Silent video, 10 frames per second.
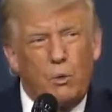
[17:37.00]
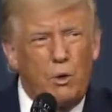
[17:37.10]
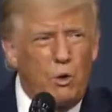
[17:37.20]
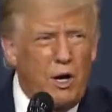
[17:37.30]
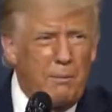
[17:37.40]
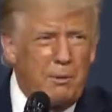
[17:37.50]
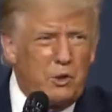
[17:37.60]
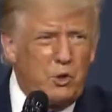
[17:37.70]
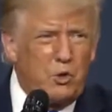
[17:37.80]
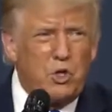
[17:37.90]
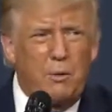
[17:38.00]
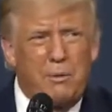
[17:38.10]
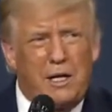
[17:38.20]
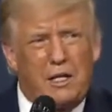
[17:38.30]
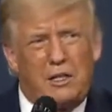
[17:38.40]
We were able to
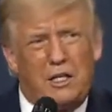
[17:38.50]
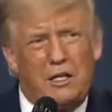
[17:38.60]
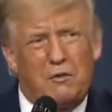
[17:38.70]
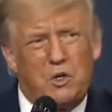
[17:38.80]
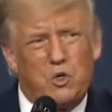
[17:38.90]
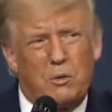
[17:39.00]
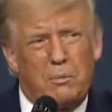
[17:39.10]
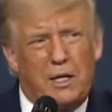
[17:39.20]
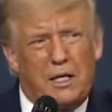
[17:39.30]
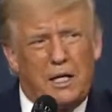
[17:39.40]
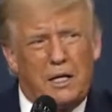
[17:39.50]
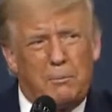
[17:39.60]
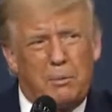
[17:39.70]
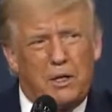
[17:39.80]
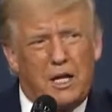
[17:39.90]
terminate the individual
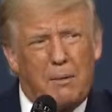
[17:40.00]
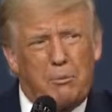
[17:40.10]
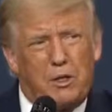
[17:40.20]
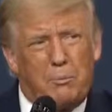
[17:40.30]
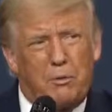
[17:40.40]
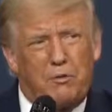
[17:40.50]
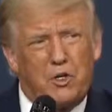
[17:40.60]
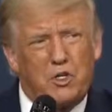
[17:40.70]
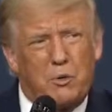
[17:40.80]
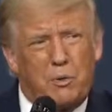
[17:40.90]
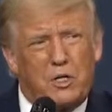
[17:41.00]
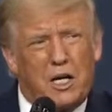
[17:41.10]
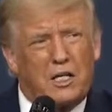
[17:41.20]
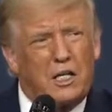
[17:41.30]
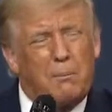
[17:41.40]
mandate, but kept the provision
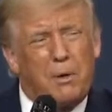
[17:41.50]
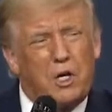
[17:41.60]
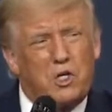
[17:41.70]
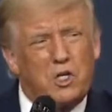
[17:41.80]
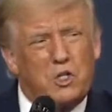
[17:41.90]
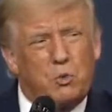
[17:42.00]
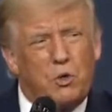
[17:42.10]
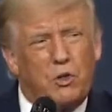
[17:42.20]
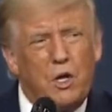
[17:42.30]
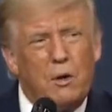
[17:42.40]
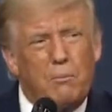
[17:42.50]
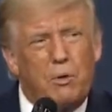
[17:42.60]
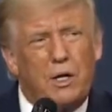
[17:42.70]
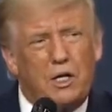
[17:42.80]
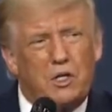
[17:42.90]
protecting patients with
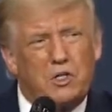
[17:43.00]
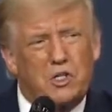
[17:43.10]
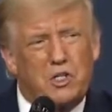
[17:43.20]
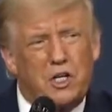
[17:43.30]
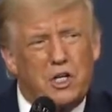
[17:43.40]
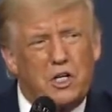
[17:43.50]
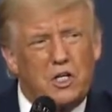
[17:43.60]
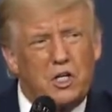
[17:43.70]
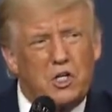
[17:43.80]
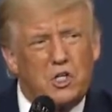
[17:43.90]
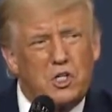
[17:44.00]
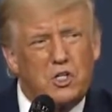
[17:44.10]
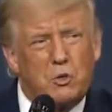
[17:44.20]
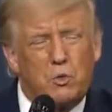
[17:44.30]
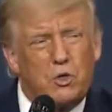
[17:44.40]
pre-existing
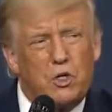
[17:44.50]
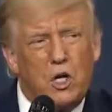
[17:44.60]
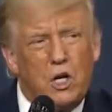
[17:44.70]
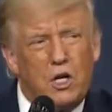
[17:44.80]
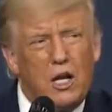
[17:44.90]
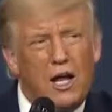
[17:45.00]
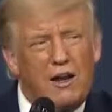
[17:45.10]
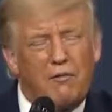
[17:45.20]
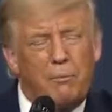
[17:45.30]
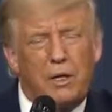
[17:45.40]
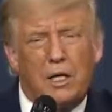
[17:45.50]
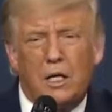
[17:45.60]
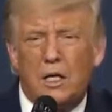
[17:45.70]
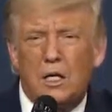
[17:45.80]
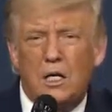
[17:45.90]
conditions. It would not have been,